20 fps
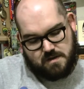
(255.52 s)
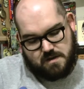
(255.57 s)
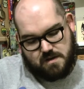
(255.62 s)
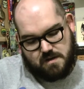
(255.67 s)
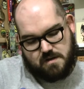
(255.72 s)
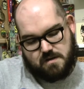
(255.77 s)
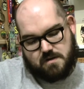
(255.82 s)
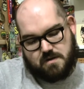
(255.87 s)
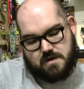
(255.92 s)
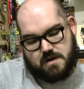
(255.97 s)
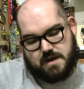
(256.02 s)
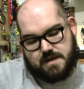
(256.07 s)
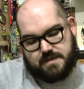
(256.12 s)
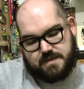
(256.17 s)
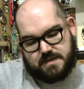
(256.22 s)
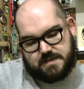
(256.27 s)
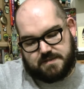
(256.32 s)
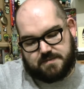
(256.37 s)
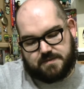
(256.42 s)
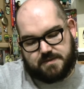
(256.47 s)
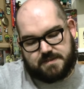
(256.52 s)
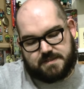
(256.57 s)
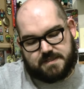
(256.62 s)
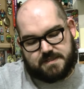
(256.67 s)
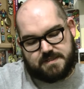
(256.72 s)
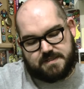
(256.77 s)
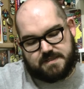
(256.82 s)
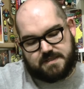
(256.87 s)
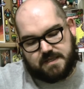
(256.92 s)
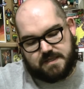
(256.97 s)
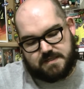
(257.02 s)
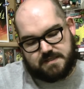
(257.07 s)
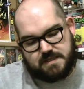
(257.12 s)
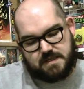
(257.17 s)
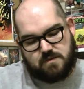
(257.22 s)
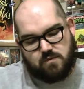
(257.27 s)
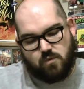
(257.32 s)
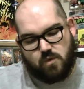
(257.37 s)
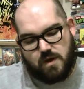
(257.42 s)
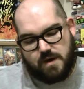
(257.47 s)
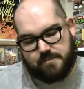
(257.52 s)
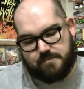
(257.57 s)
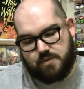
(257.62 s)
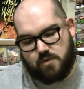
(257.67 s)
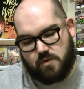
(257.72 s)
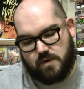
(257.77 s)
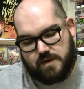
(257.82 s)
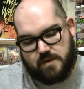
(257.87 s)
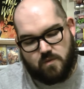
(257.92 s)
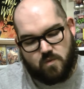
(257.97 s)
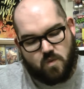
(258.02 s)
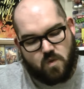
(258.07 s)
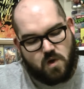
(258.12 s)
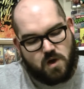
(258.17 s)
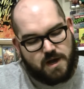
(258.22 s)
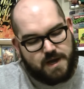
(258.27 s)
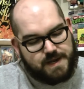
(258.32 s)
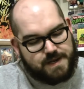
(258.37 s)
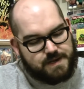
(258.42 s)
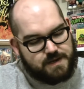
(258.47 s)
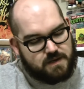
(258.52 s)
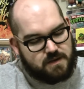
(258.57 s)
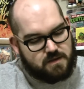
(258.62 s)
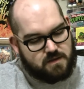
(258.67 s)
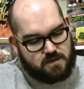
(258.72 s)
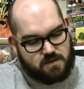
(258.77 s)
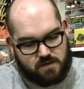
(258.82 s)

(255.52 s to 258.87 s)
All right, this one's a 61.1.